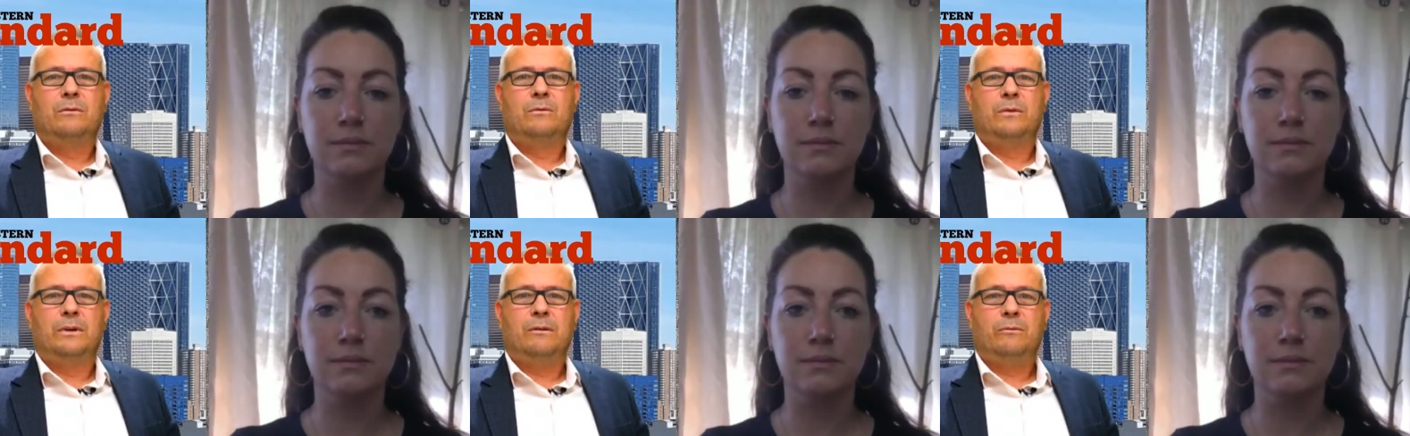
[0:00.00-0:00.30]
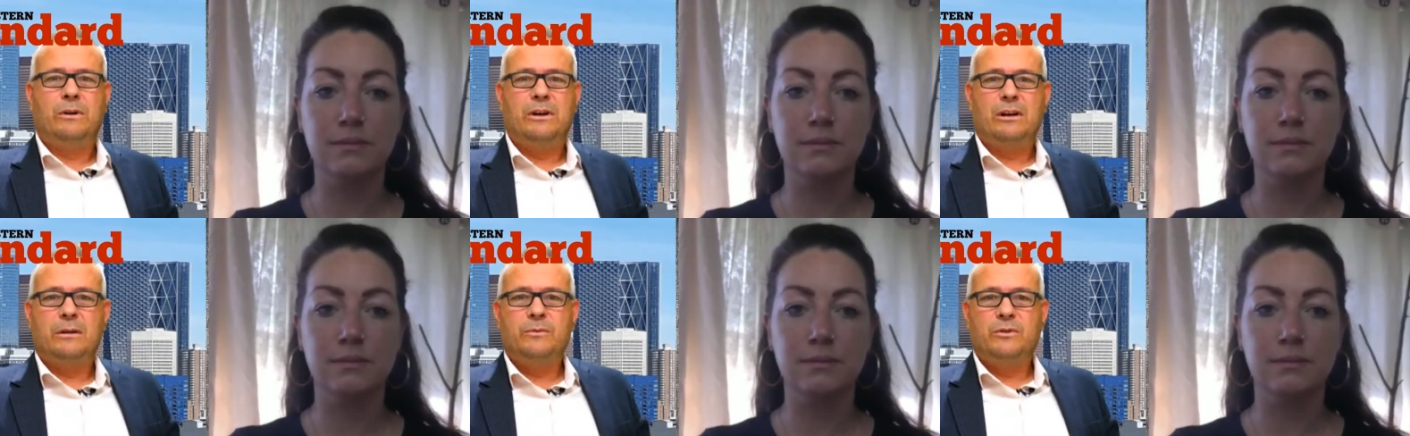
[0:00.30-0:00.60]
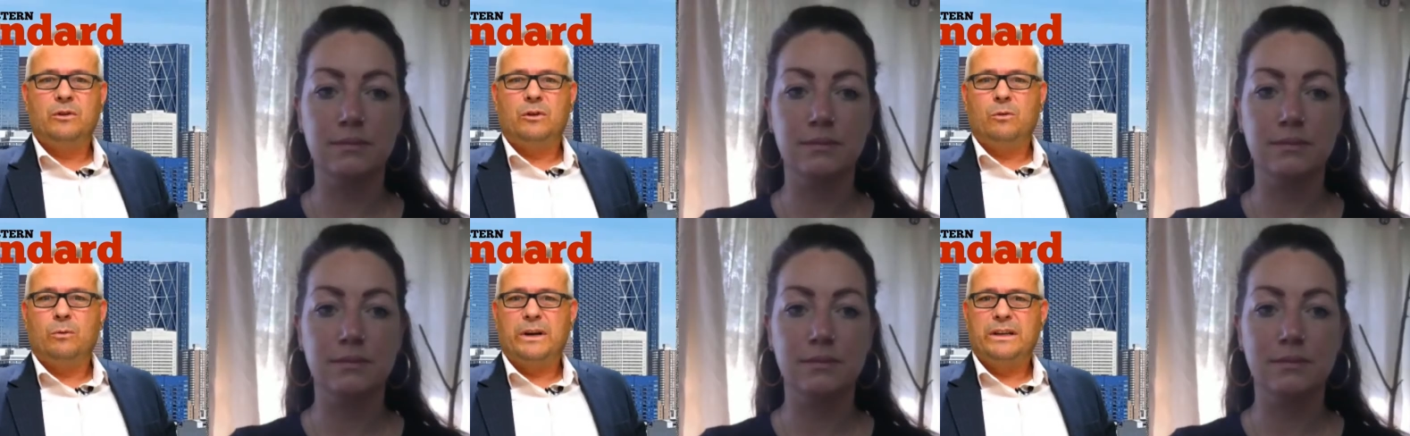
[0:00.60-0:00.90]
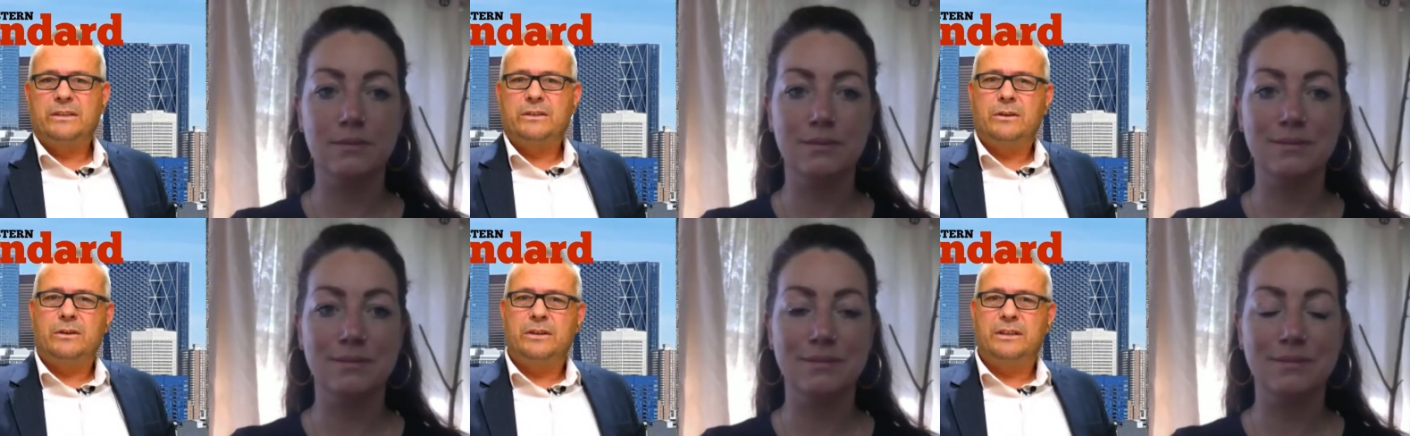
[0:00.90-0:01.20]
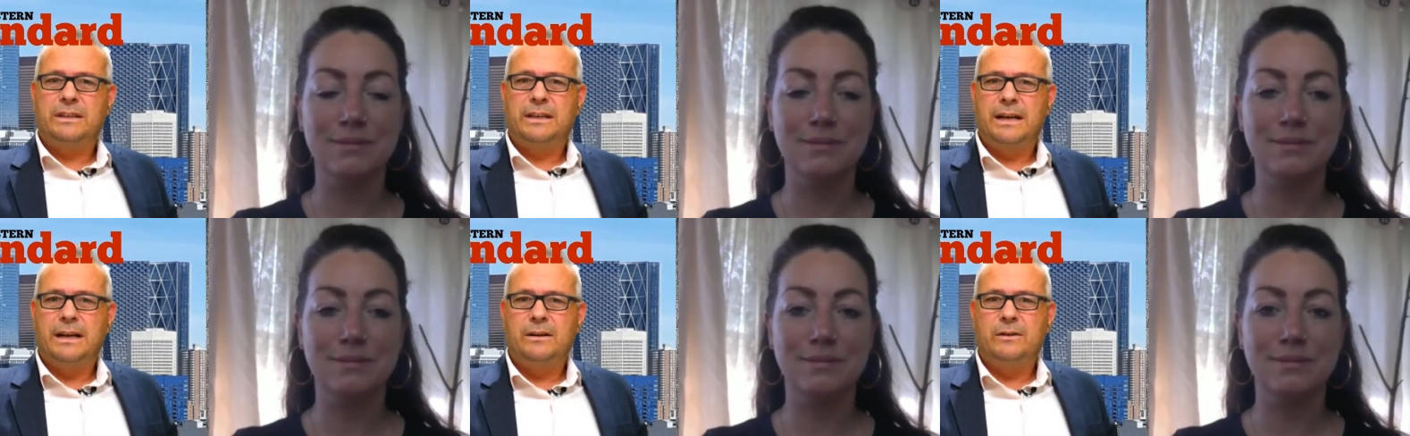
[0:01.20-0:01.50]
Speaker 1: Welcome to a Western
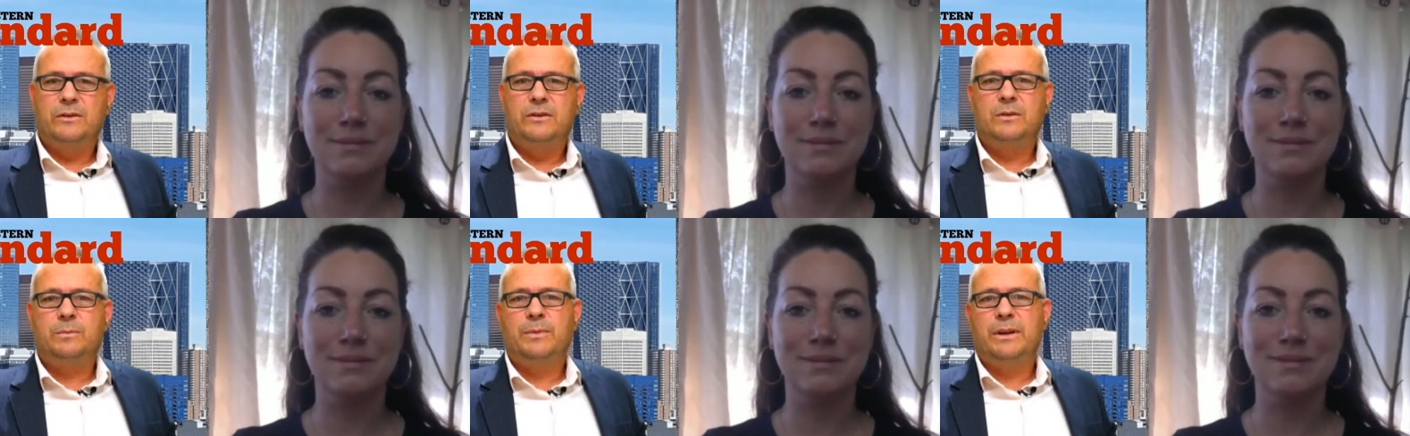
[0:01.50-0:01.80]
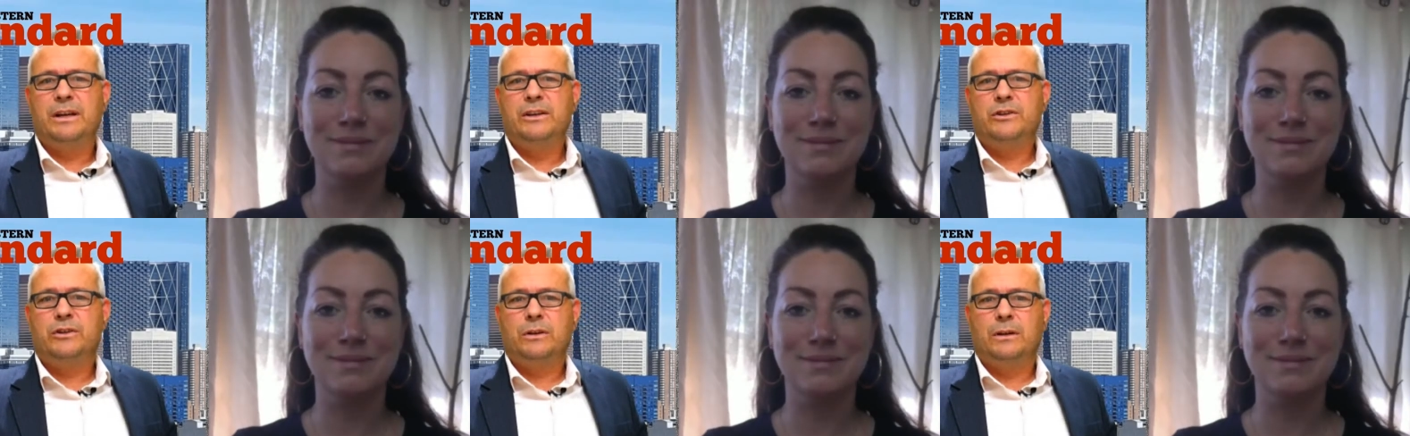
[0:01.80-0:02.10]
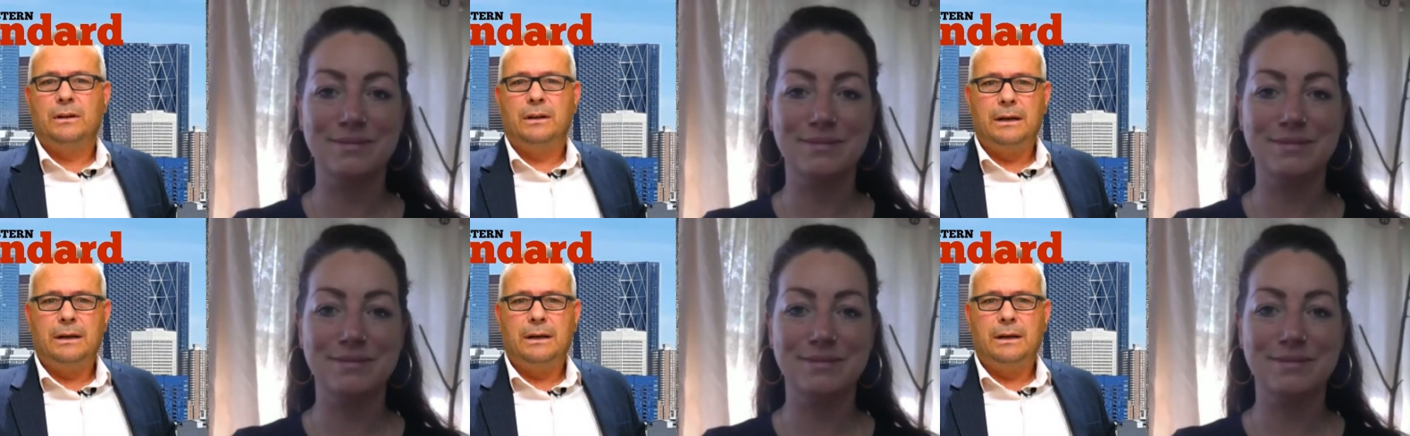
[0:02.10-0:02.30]
Standard Special.